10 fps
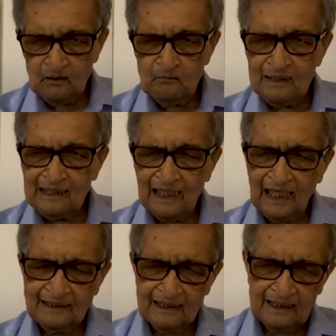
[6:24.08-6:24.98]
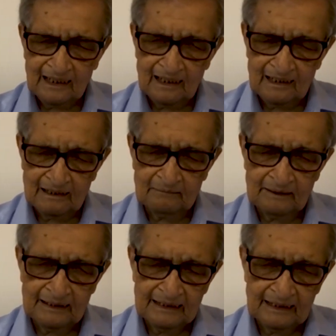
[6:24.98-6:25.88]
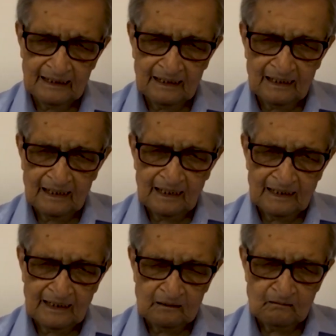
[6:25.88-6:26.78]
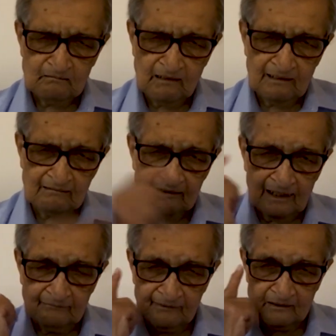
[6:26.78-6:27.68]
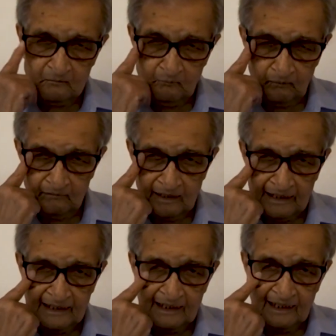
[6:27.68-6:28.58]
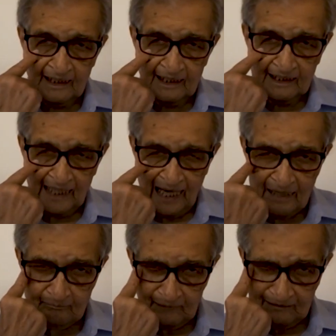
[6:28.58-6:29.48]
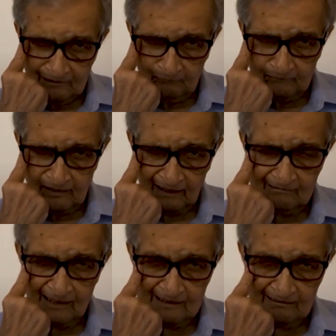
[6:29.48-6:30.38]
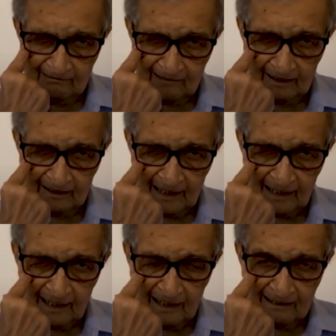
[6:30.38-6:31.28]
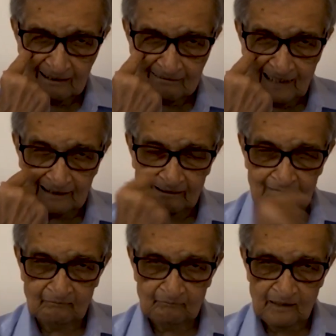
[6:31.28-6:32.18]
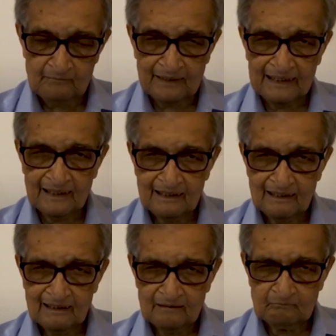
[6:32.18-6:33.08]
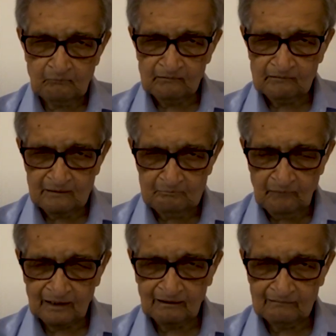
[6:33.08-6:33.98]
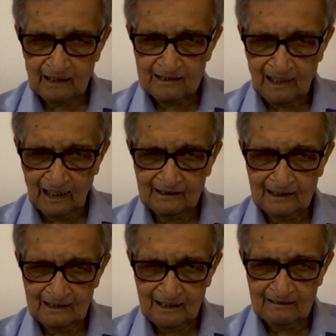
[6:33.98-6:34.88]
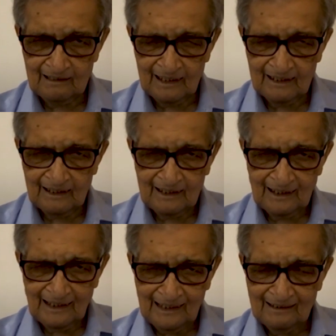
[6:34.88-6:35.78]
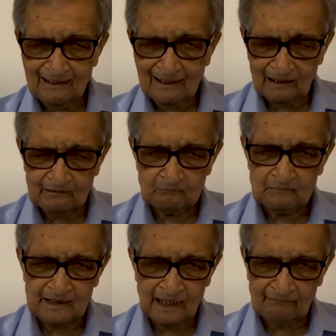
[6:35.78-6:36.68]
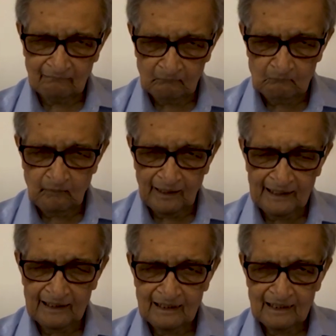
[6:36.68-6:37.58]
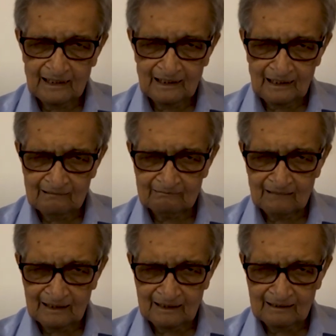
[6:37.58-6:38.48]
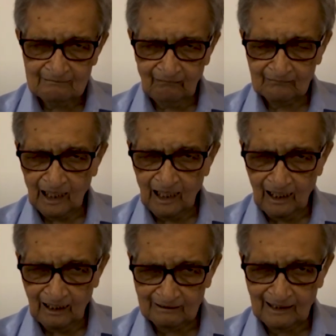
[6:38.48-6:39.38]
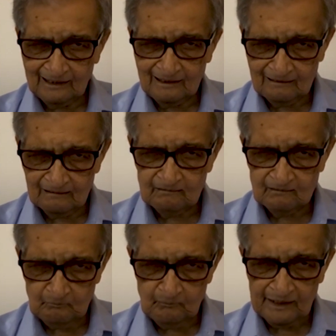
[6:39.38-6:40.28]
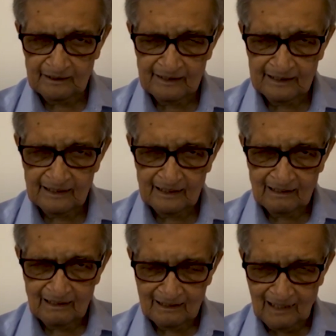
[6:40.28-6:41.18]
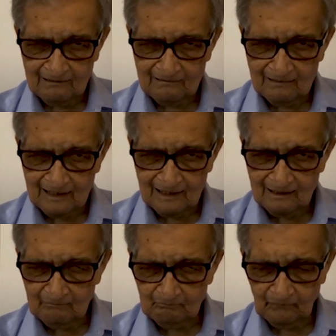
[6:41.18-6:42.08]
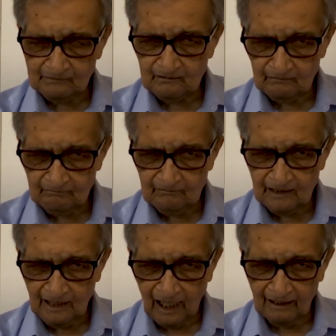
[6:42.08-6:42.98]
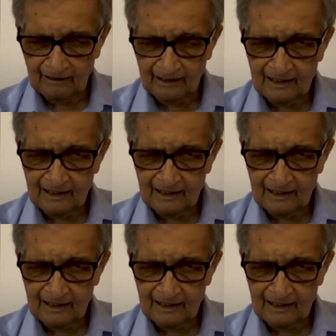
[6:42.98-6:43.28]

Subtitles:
Well, I think there are two things here. First of all, there have been some translations, certainly. The standard of living, both in Bangladesh and in India, in a kind of general way, is rather higher than it used to be. That one shouldn't deny.